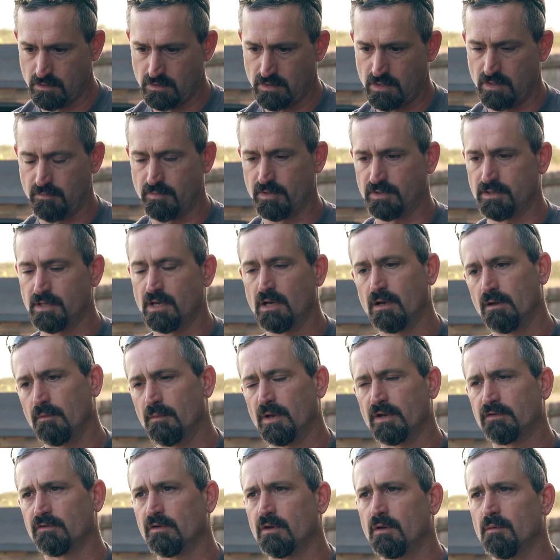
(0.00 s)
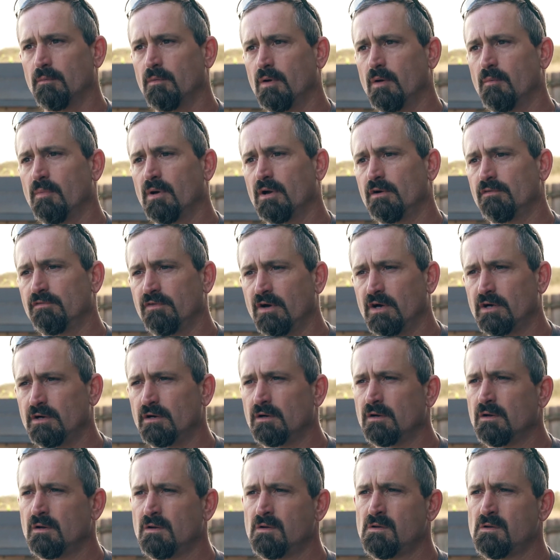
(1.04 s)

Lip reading: nib it down, it makes it a better fighter.